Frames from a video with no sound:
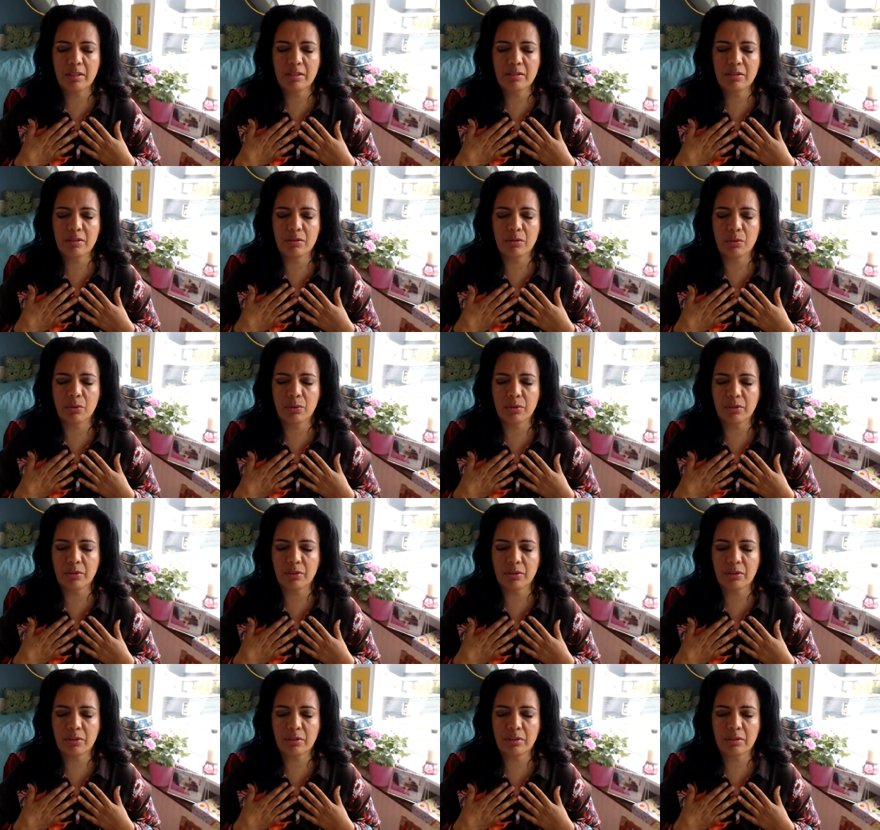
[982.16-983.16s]
in the north
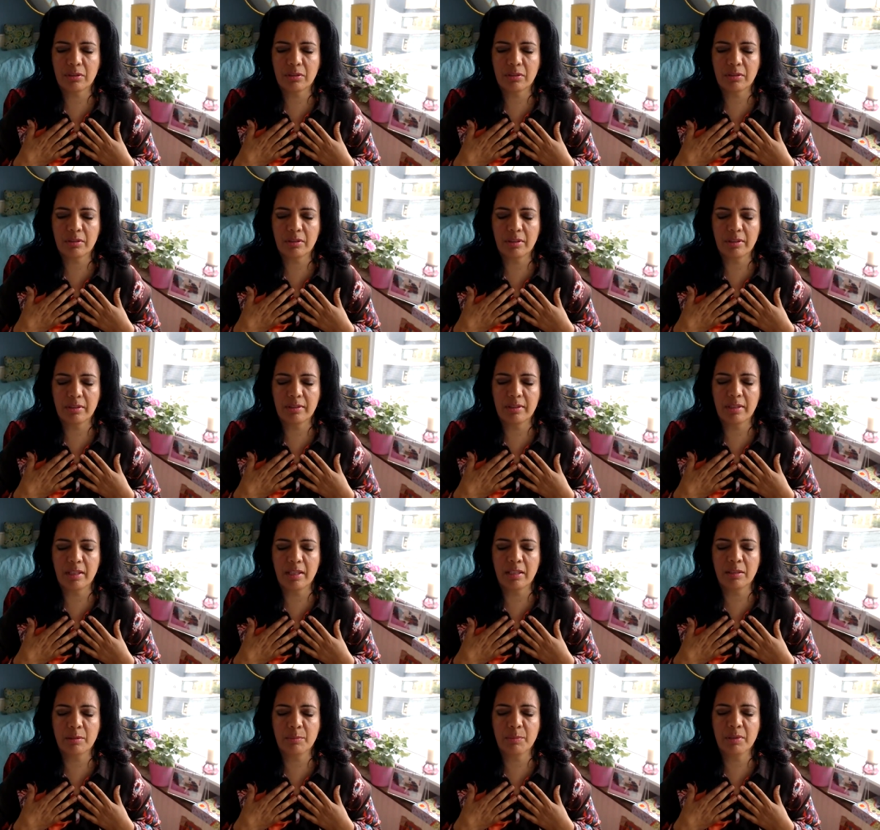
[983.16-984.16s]
and the
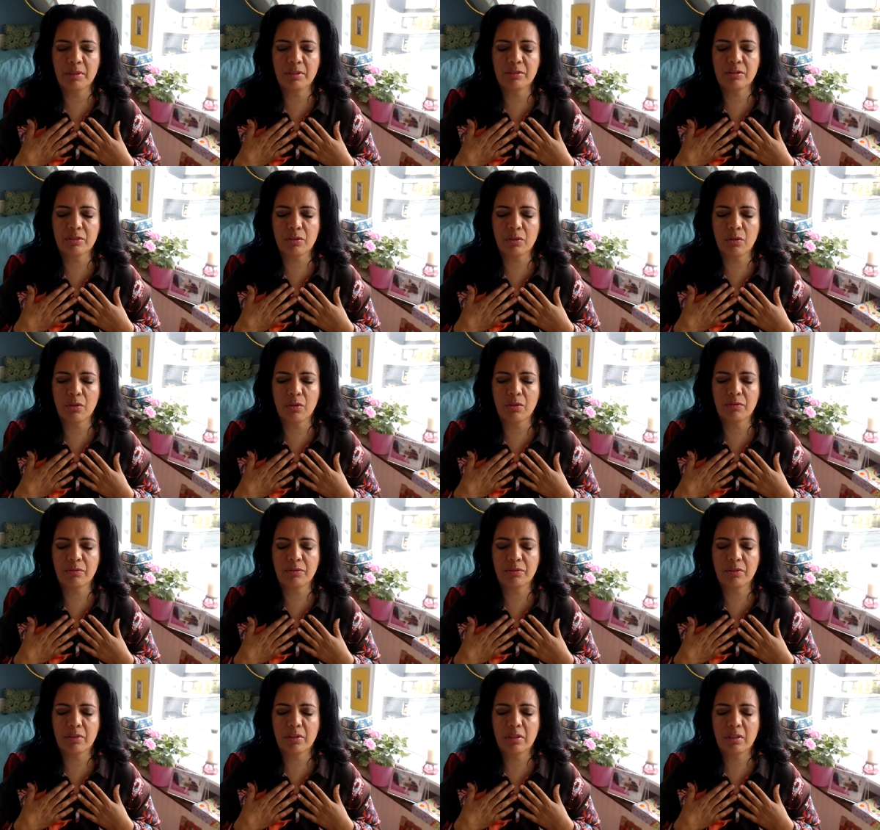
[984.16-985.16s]
element
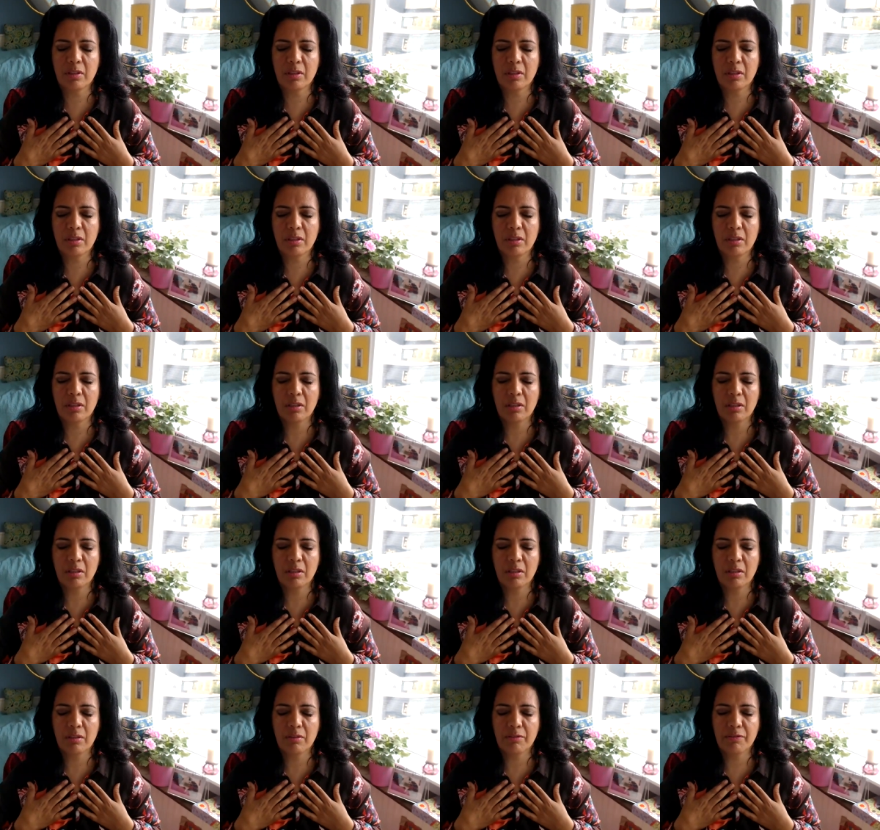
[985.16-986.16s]
of
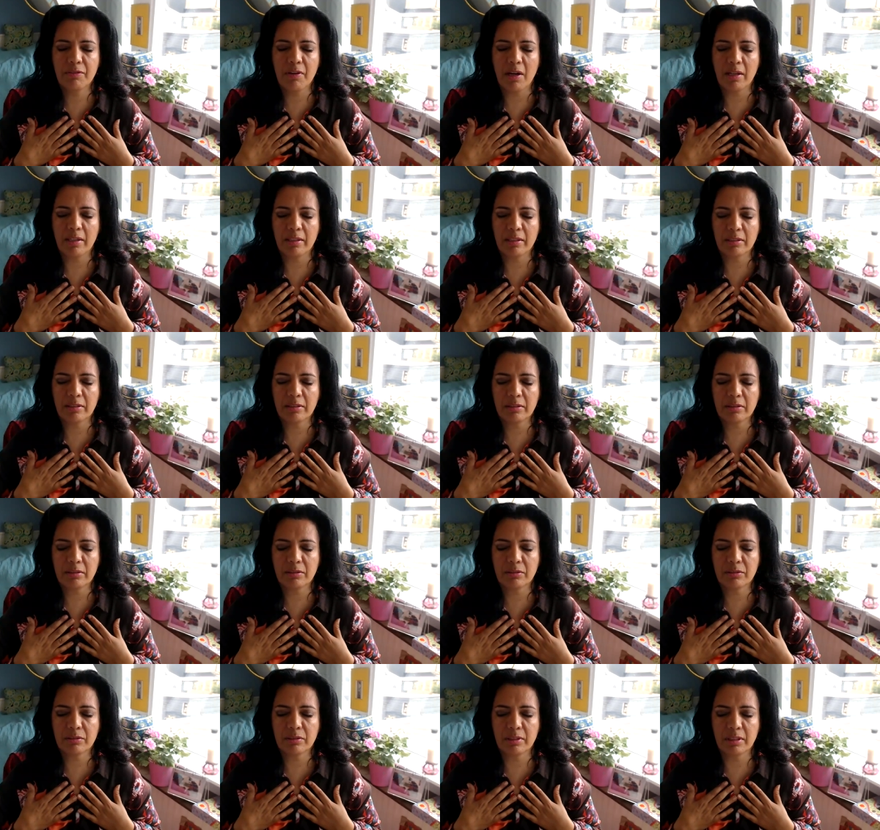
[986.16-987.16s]
fire
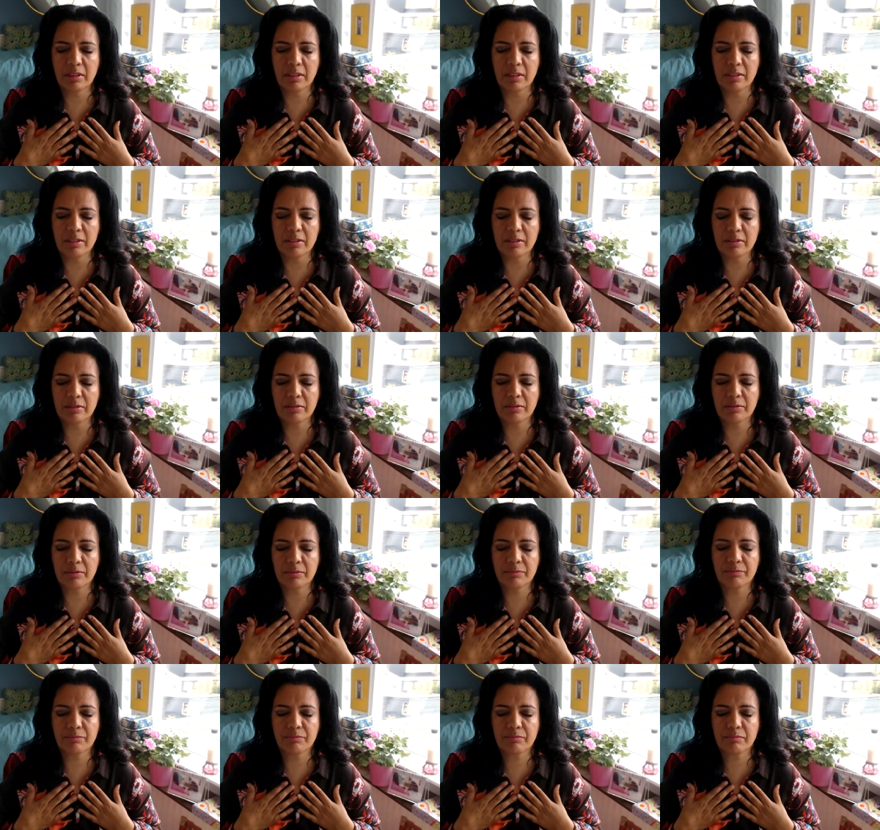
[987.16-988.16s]
on the east
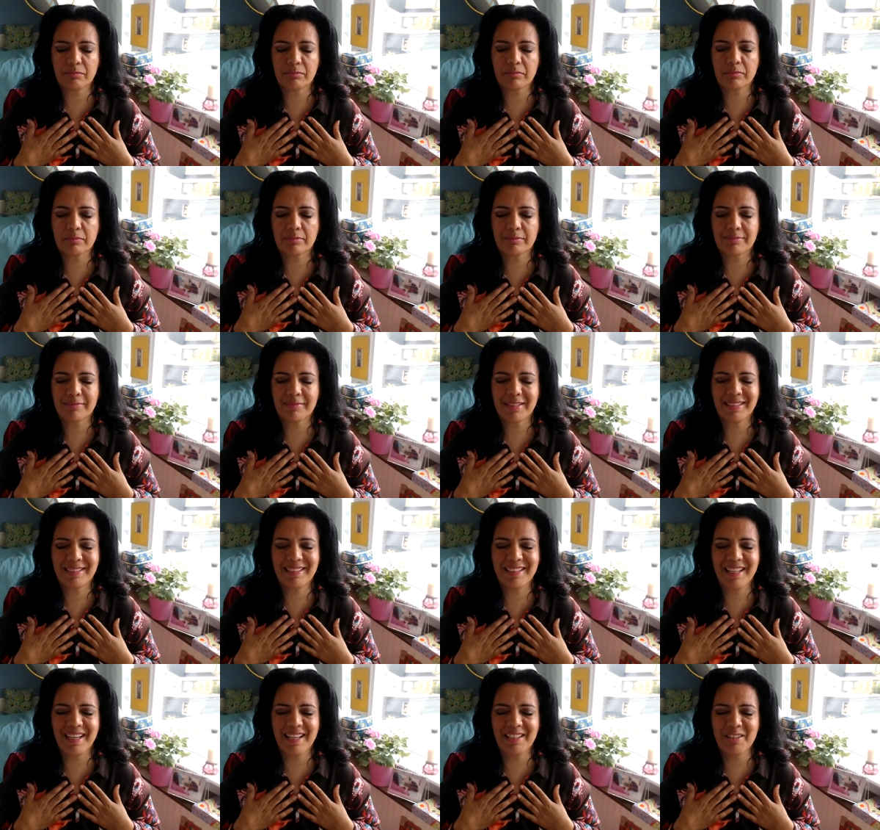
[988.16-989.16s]

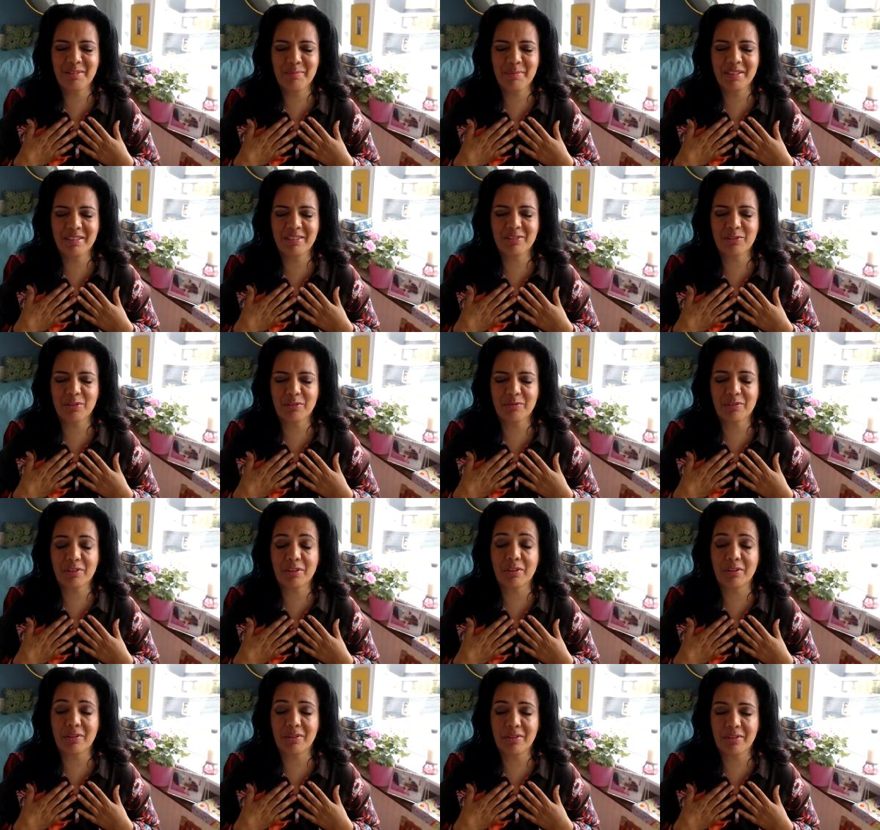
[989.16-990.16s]
and the element of
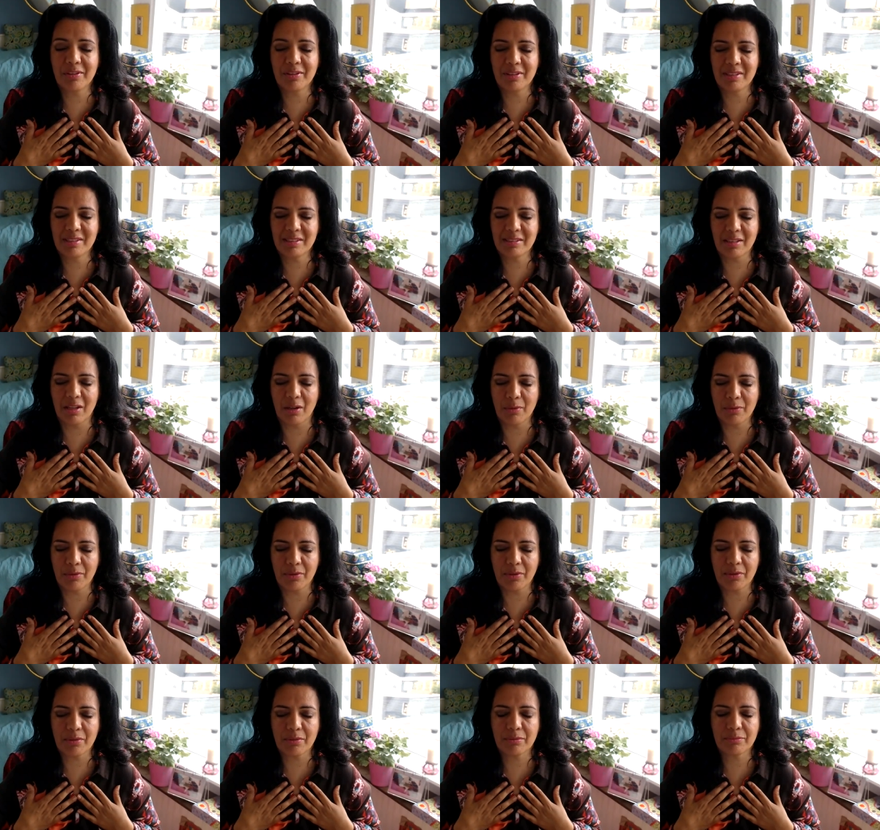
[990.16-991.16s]
earth in the
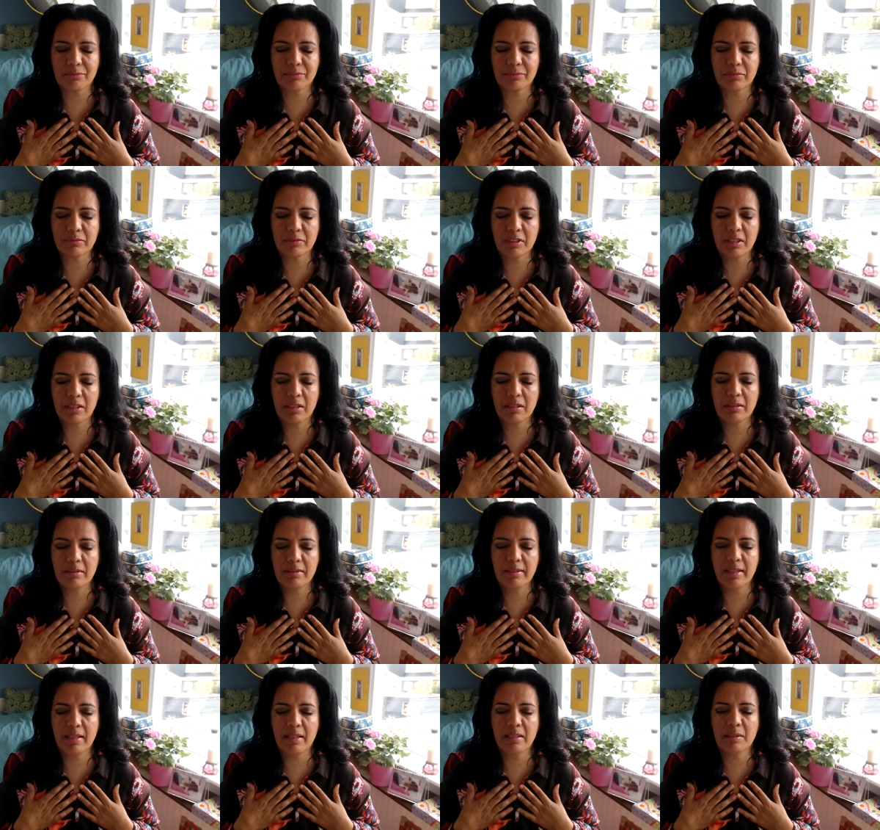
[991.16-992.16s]
south
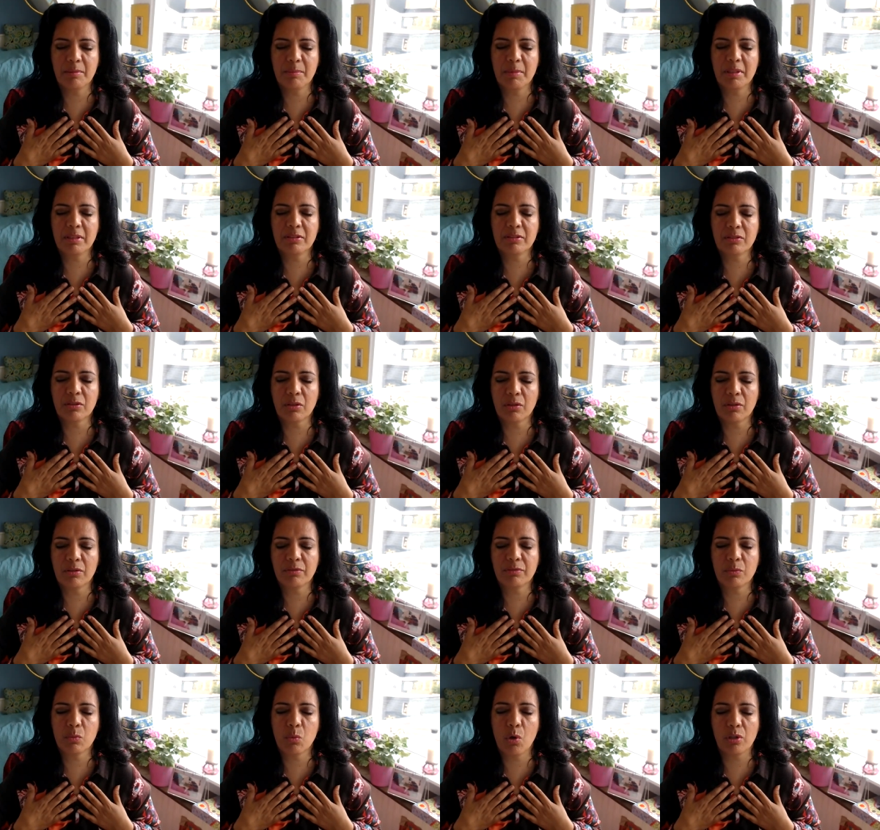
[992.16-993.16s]
the element
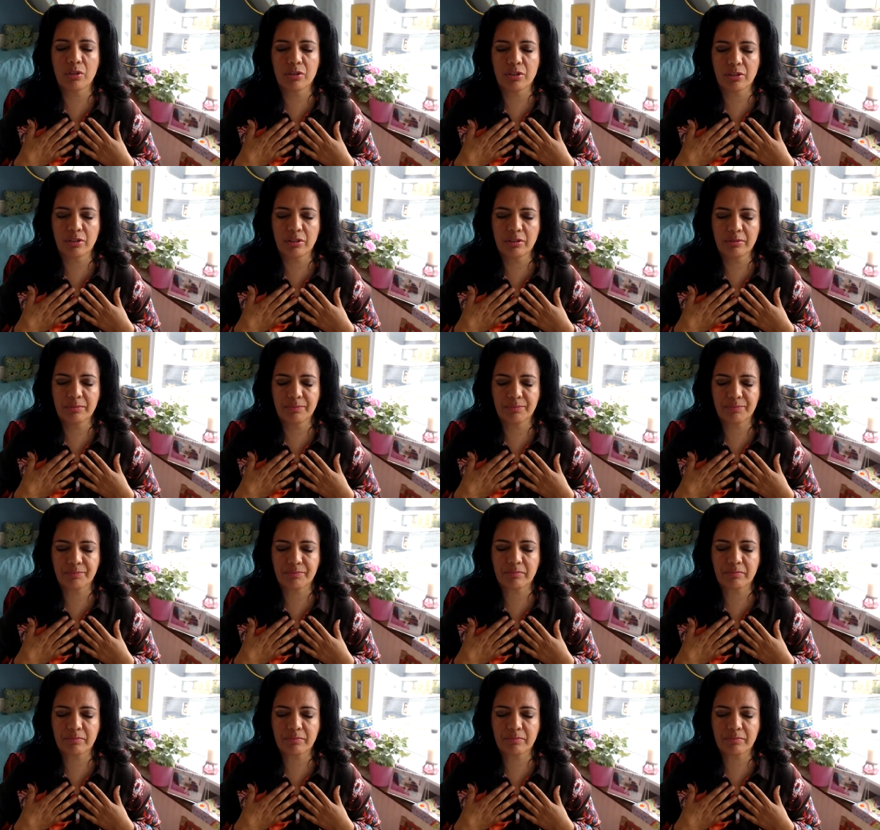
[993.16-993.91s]
of water.